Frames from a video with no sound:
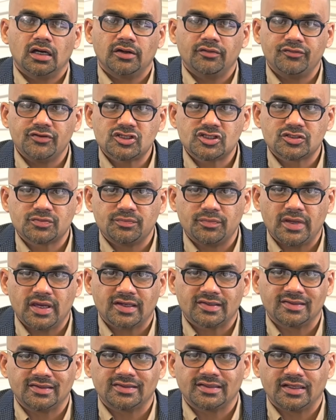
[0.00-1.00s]
which
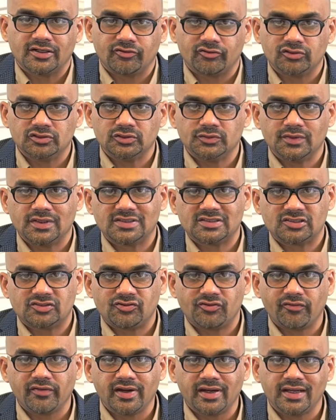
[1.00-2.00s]
makes it a US
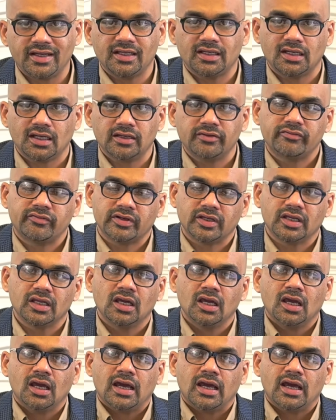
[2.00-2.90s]
treaty country,